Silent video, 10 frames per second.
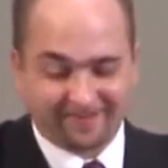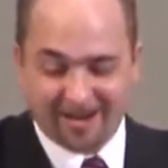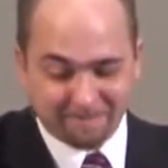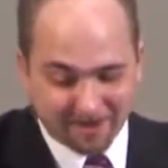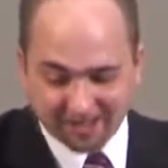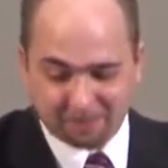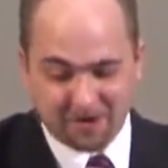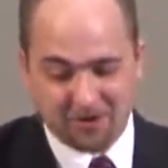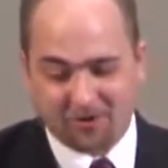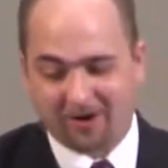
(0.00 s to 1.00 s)
It must be
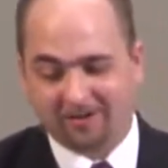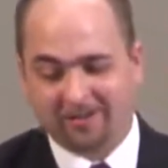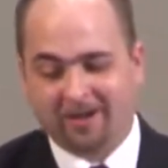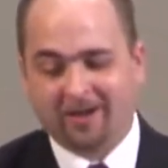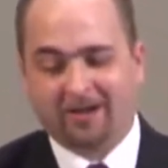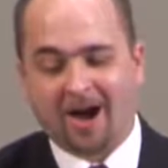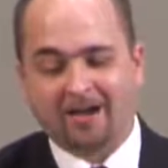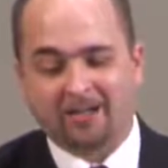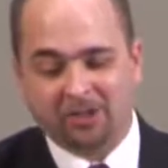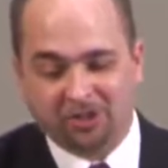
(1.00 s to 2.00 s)
yours. God
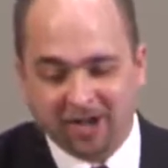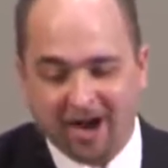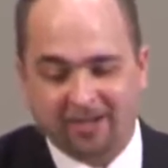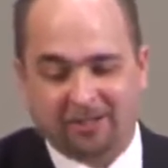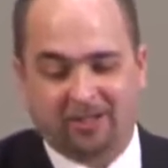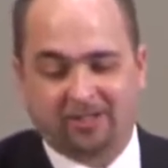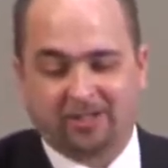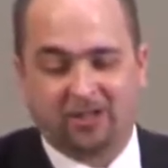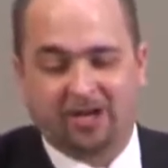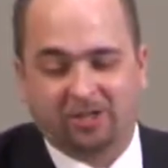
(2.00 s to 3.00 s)
is just. He's the
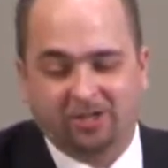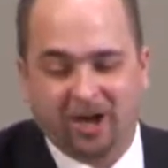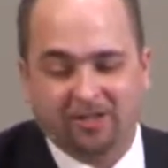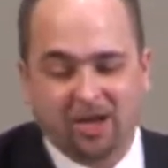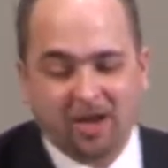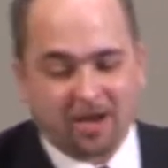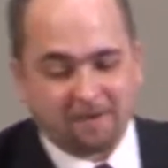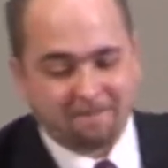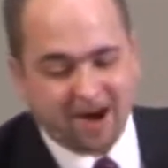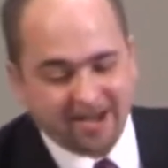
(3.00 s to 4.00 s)
just judge. He
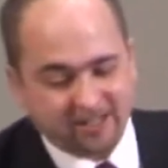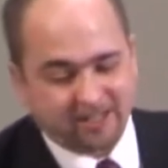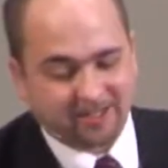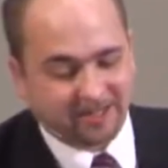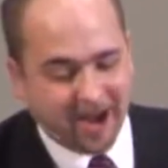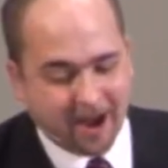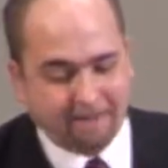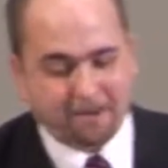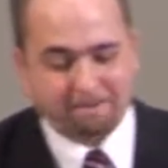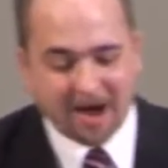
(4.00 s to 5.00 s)
must
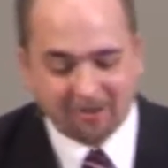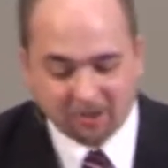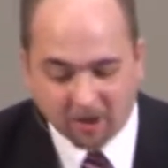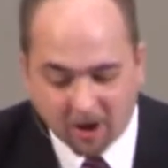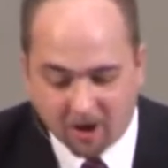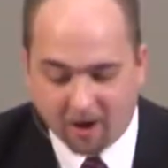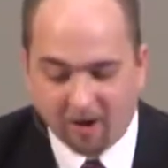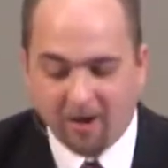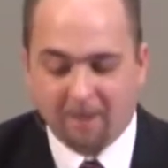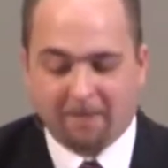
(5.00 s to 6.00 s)
damn by the law.
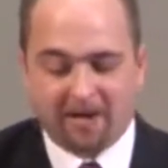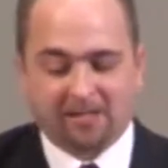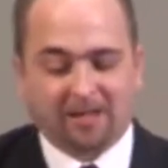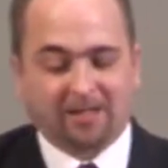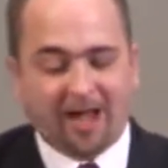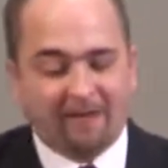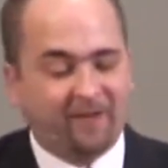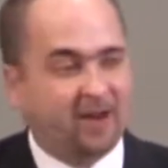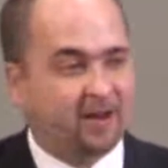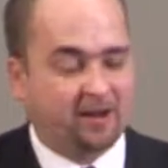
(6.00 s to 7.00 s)
But He is a
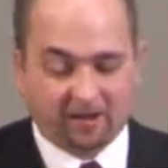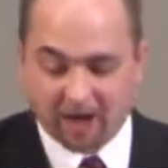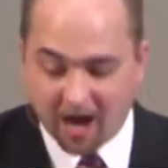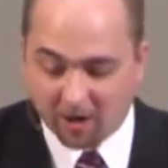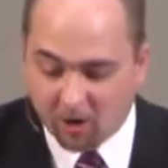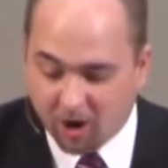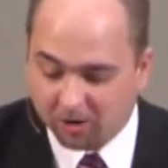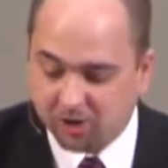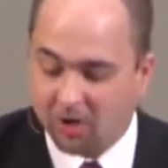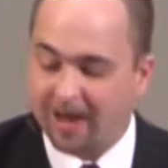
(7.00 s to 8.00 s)
loving God
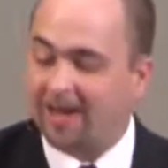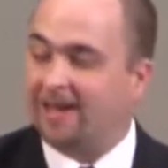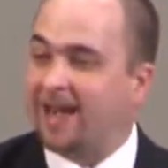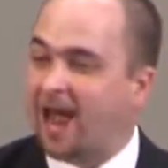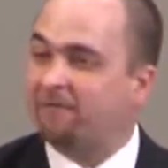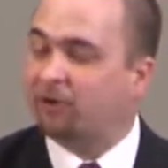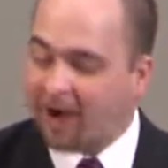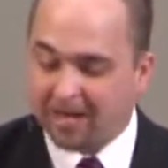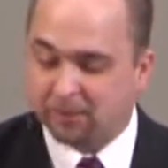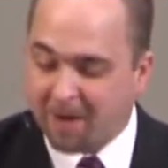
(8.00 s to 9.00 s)
also, and He gave
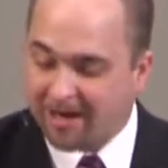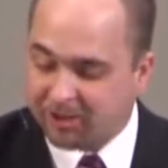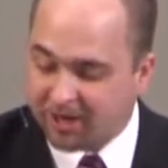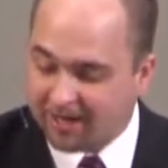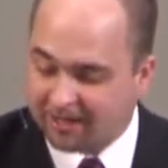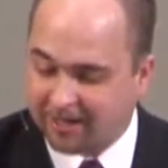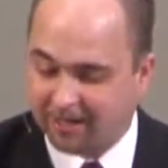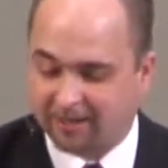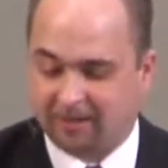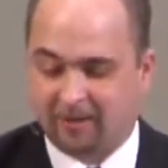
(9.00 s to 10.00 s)
grace by
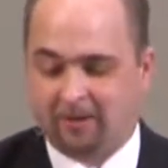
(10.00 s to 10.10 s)
Jesus.